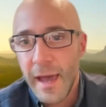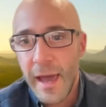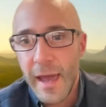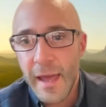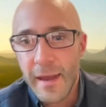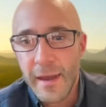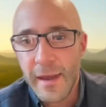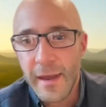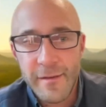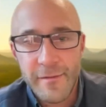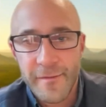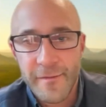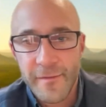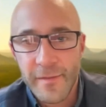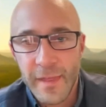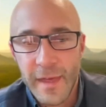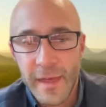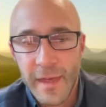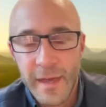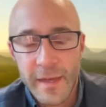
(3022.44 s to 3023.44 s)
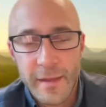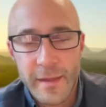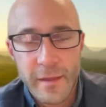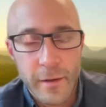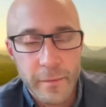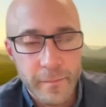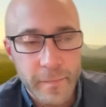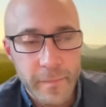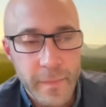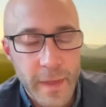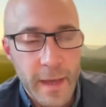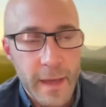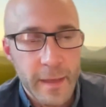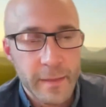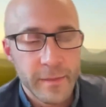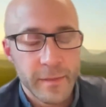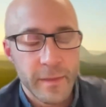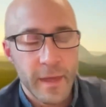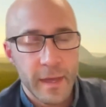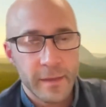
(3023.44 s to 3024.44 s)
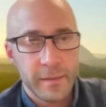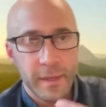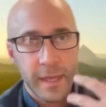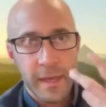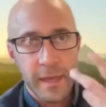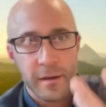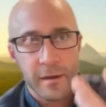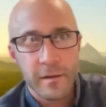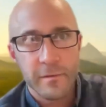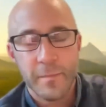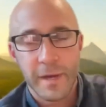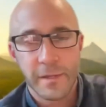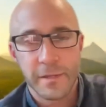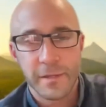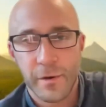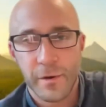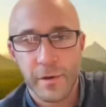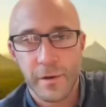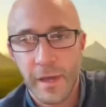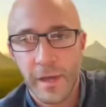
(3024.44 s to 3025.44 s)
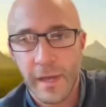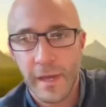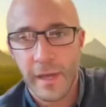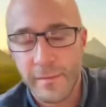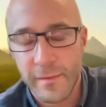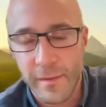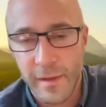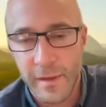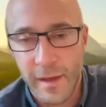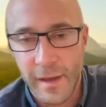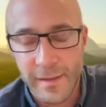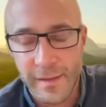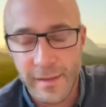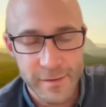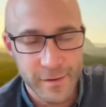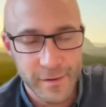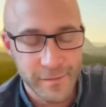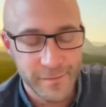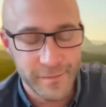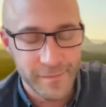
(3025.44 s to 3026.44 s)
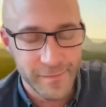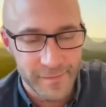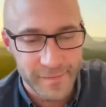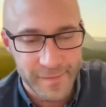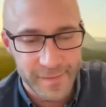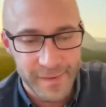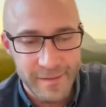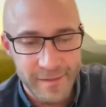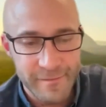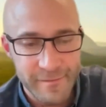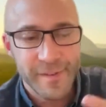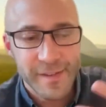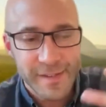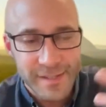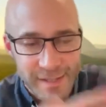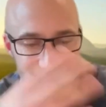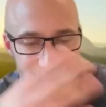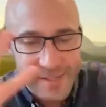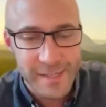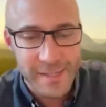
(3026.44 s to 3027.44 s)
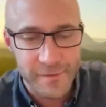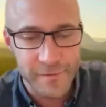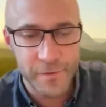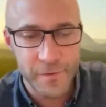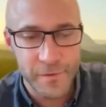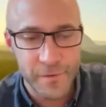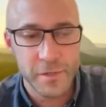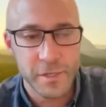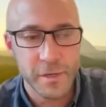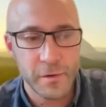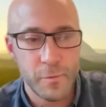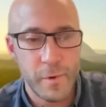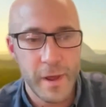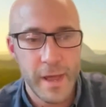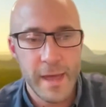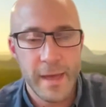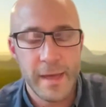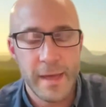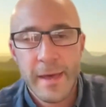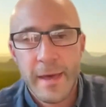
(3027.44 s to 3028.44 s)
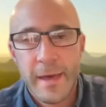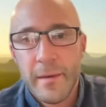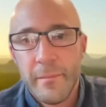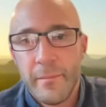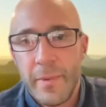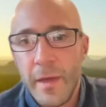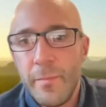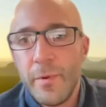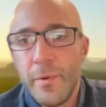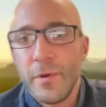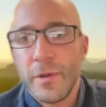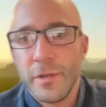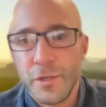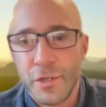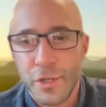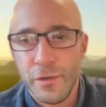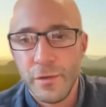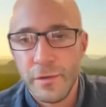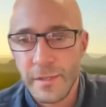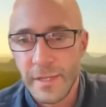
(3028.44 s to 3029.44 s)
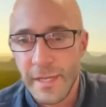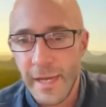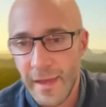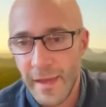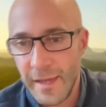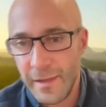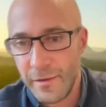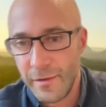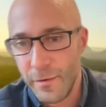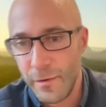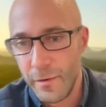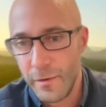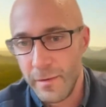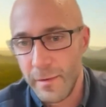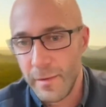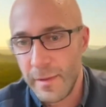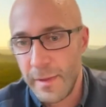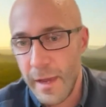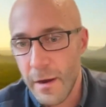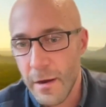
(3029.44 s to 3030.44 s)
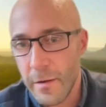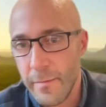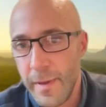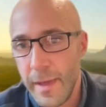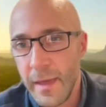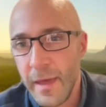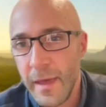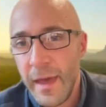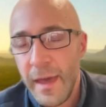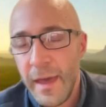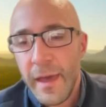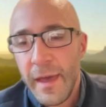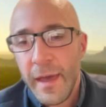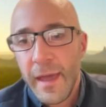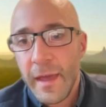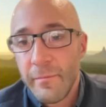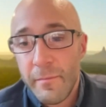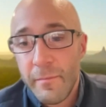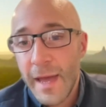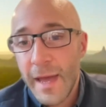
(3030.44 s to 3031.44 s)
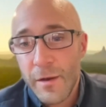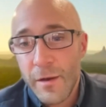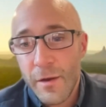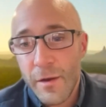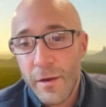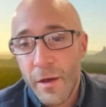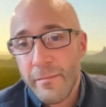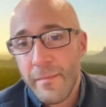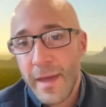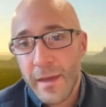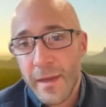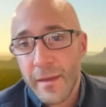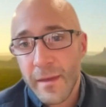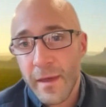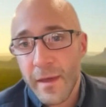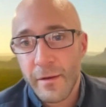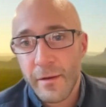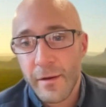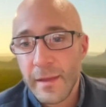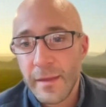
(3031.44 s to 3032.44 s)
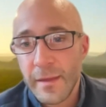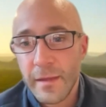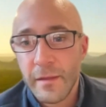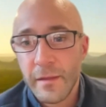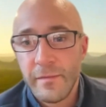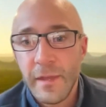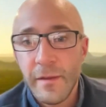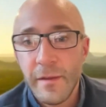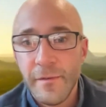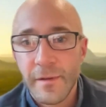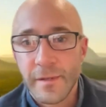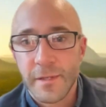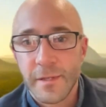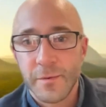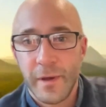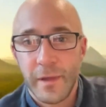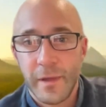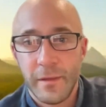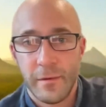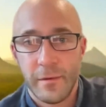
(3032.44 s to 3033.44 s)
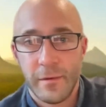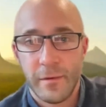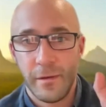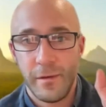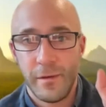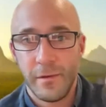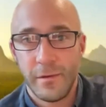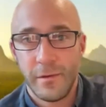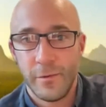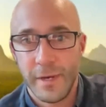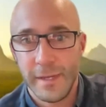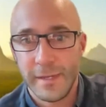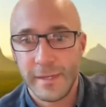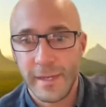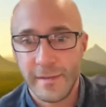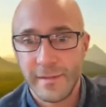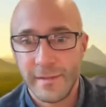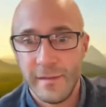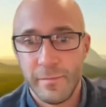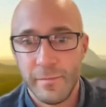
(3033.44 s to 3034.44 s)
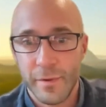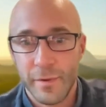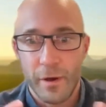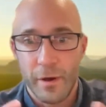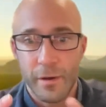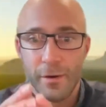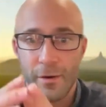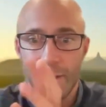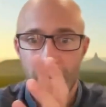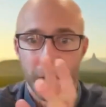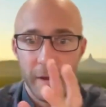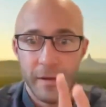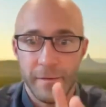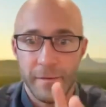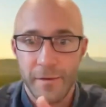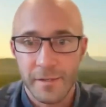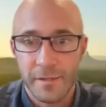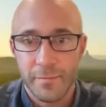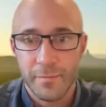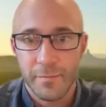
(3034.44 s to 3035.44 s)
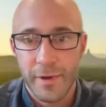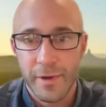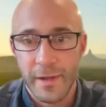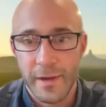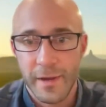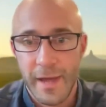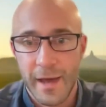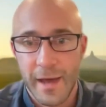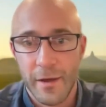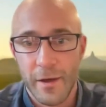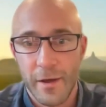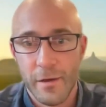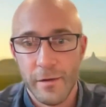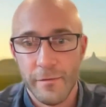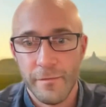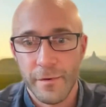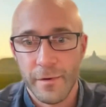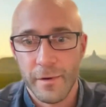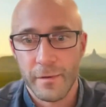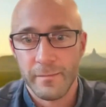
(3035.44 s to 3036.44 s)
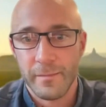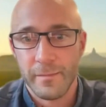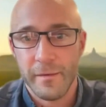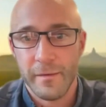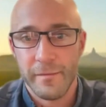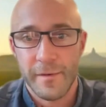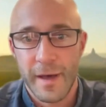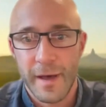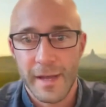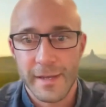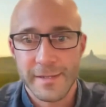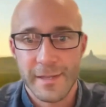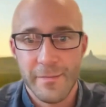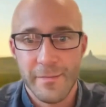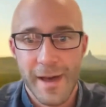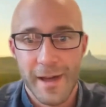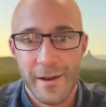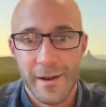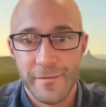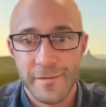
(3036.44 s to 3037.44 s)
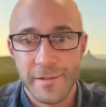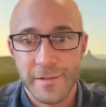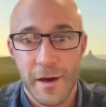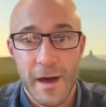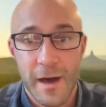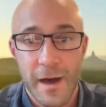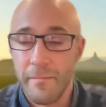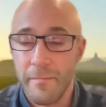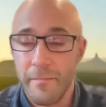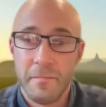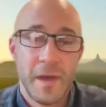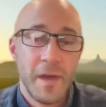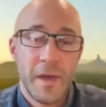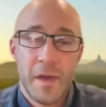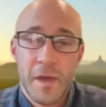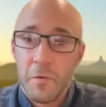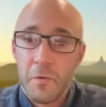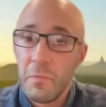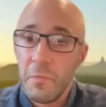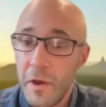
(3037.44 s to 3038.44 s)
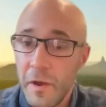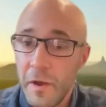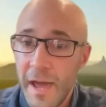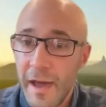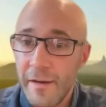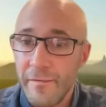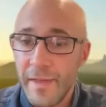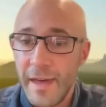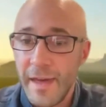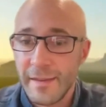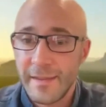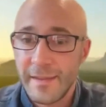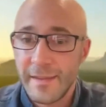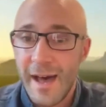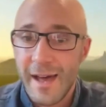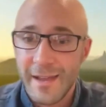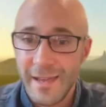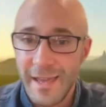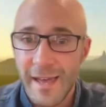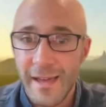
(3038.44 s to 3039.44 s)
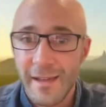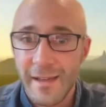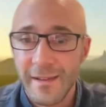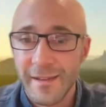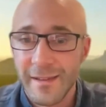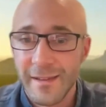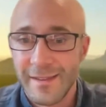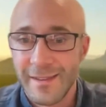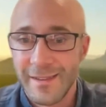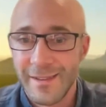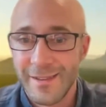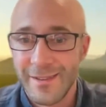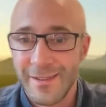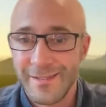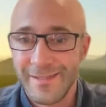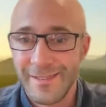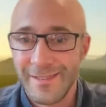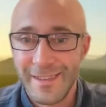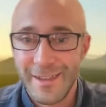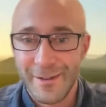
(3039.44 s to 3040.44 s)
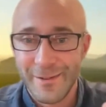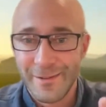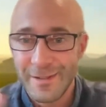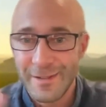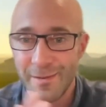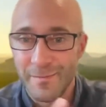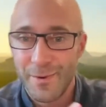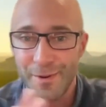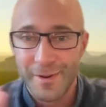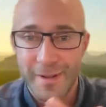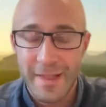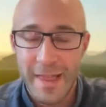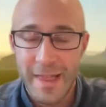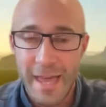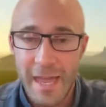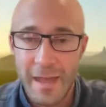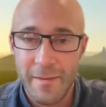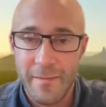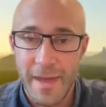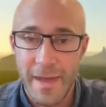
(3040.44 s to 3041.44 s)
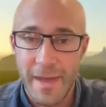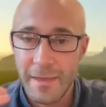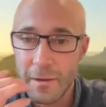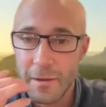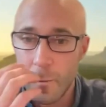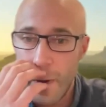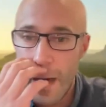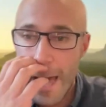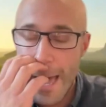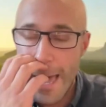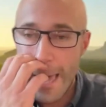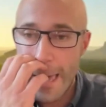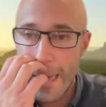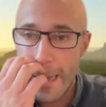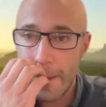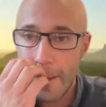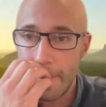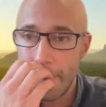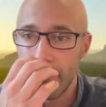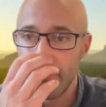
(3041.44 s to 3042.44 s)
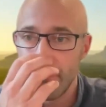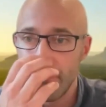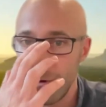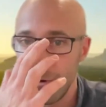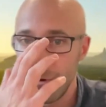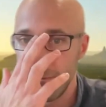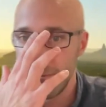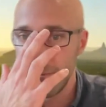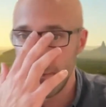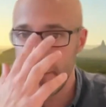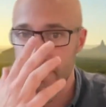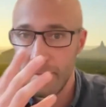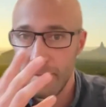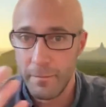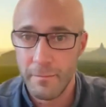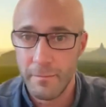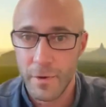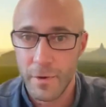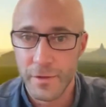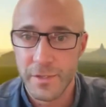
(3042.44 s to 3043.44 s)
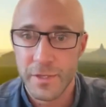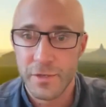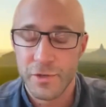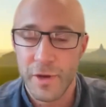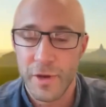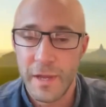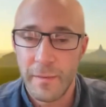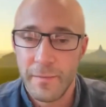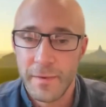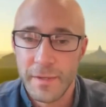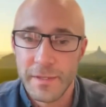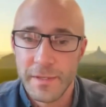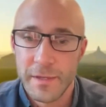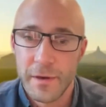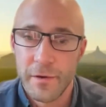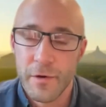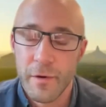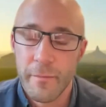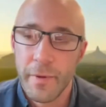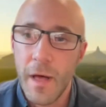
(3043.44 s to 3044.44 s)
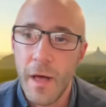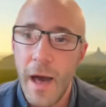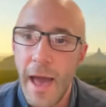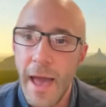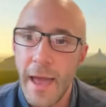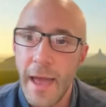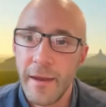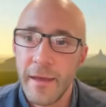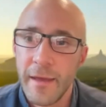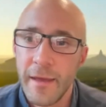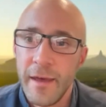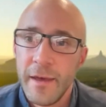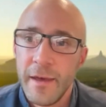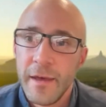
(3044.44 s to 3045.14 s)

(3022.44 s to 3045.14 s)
And if that, you know, at the end of my talk, I, I sort of envisage this future where people can choose how they do therapy. It might not make a great deal of difference whether or not you do an intensive block or if you spread it out over a, a vast amount of time. We don't have that data yet to you know support a claim either way for, for most treatments that are applied.